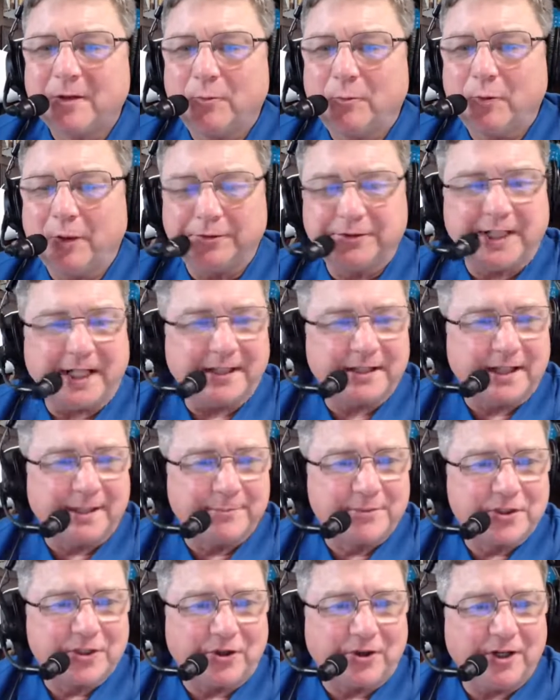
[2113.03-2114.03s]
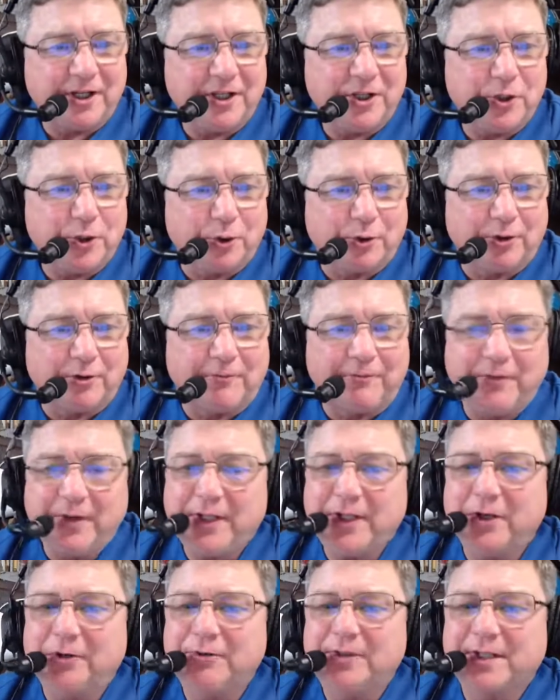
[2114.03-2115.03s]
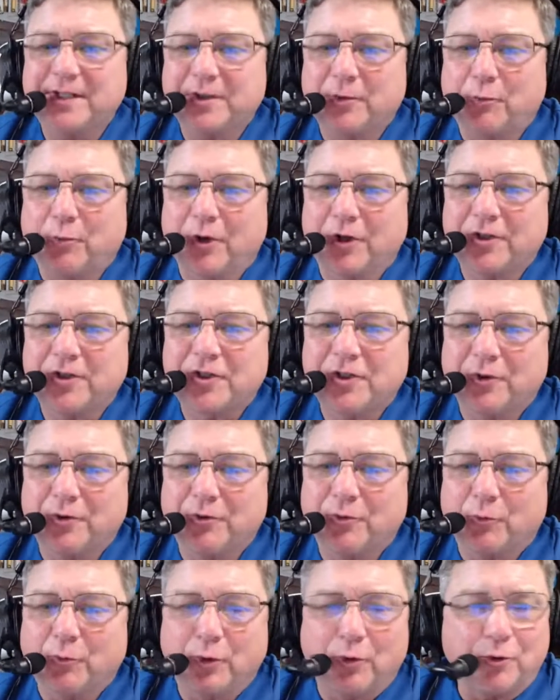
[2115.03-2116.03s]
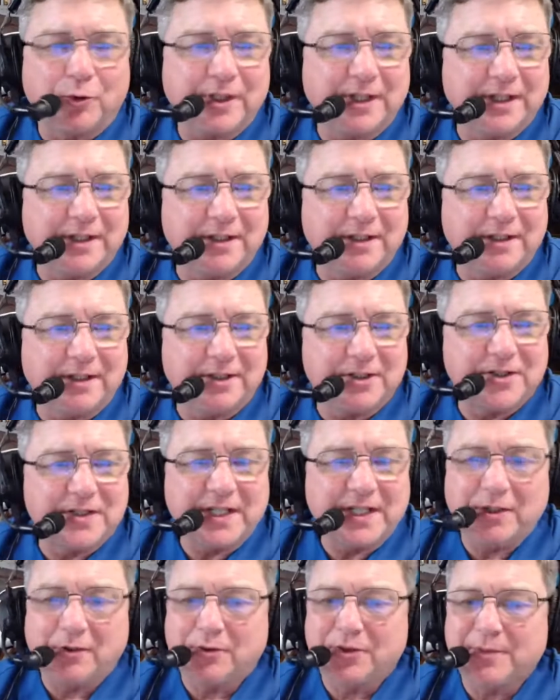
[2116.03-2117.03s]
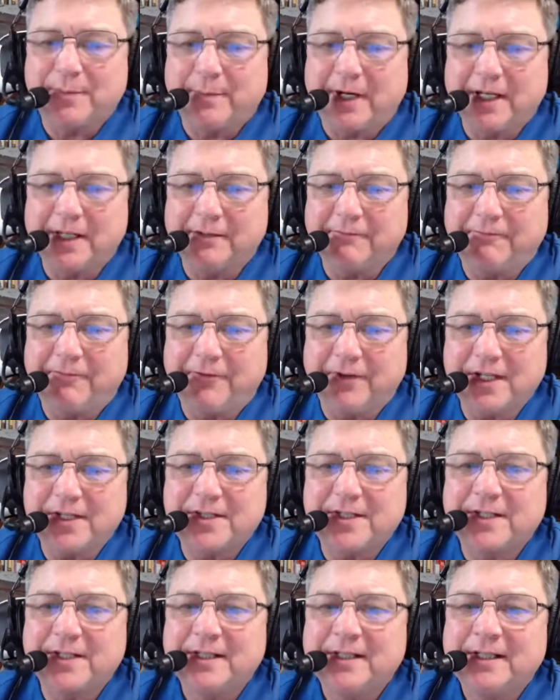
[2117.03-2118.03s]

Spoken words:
Well, Doc, I'm sorry your video doesn't work, so the world can see your smiling face.